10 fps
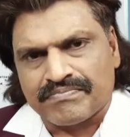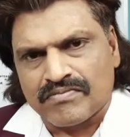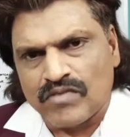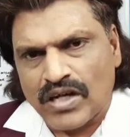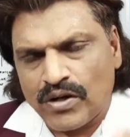
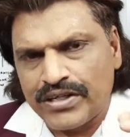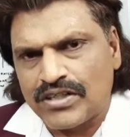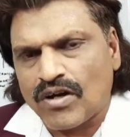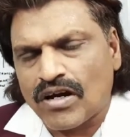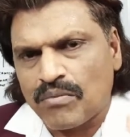We are going to
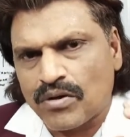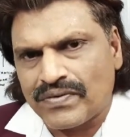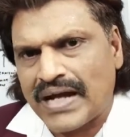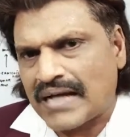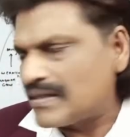talk about
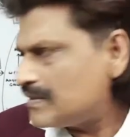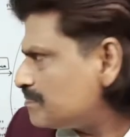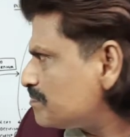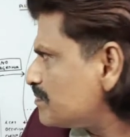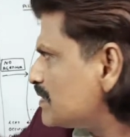that.
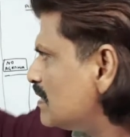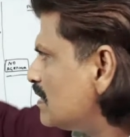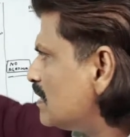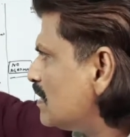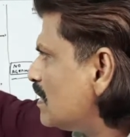
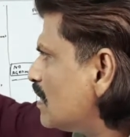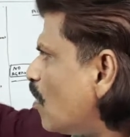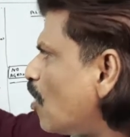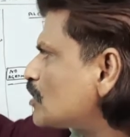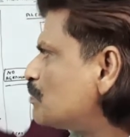
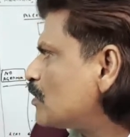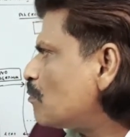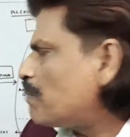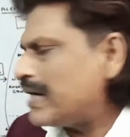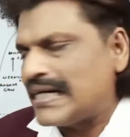
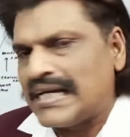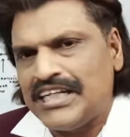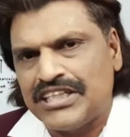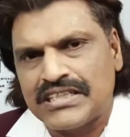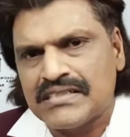Occipitoparietal
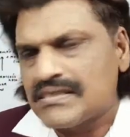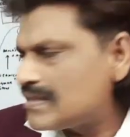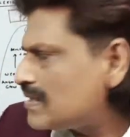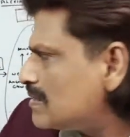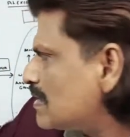
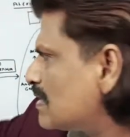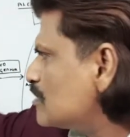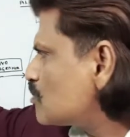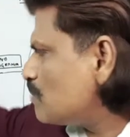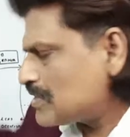lesions, the
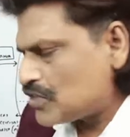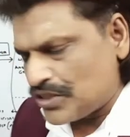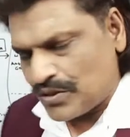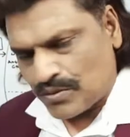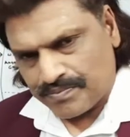Gerstmann
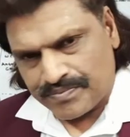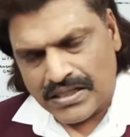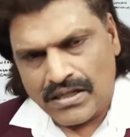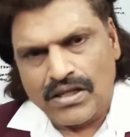syndrome.